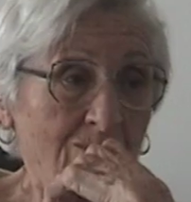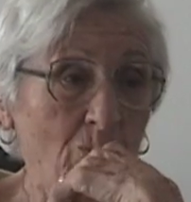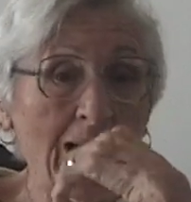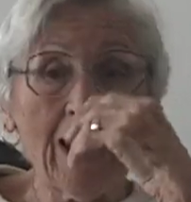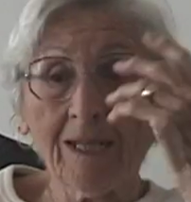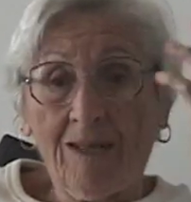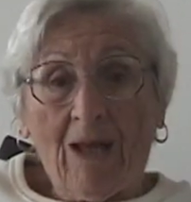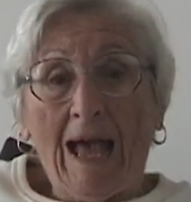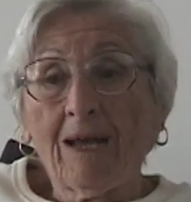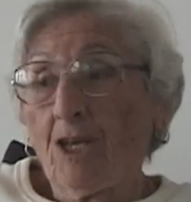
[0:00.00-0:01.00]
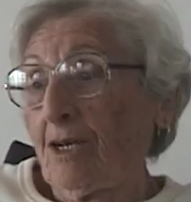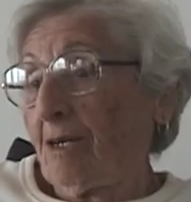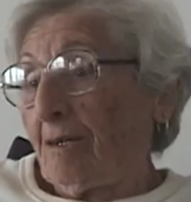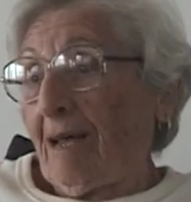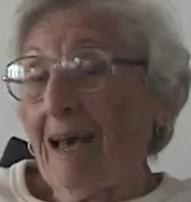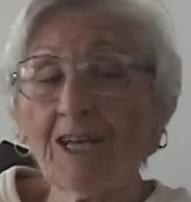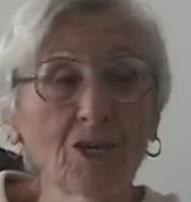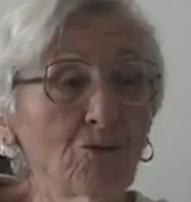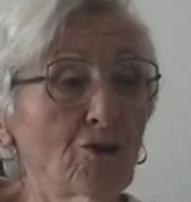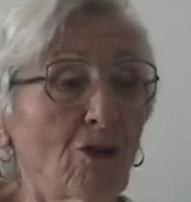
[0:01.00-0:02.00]
No, how do
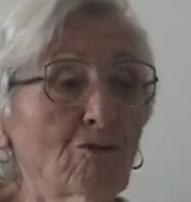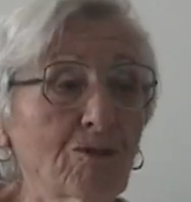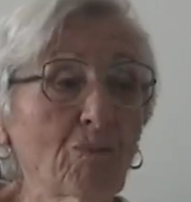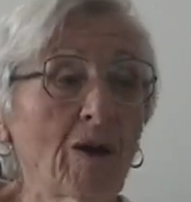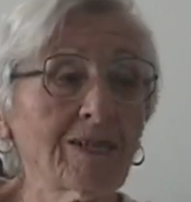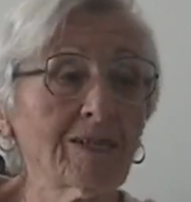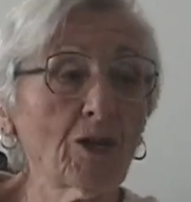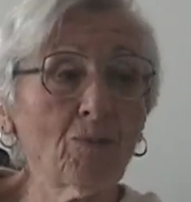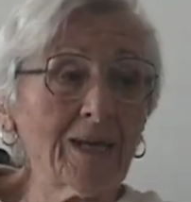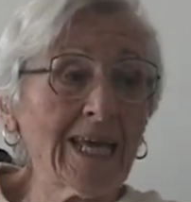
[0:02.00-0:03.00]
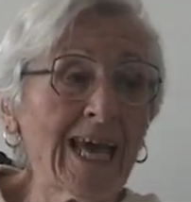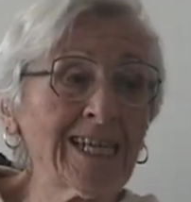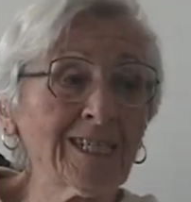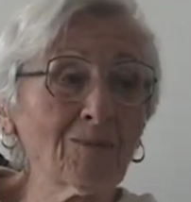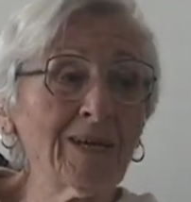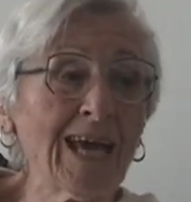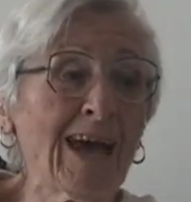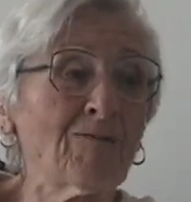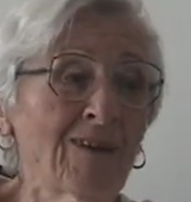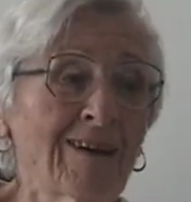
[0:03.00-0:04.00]
you know the part? Nobody asked me
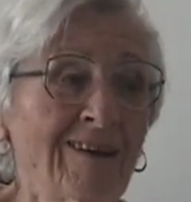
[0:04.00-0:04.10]
ever.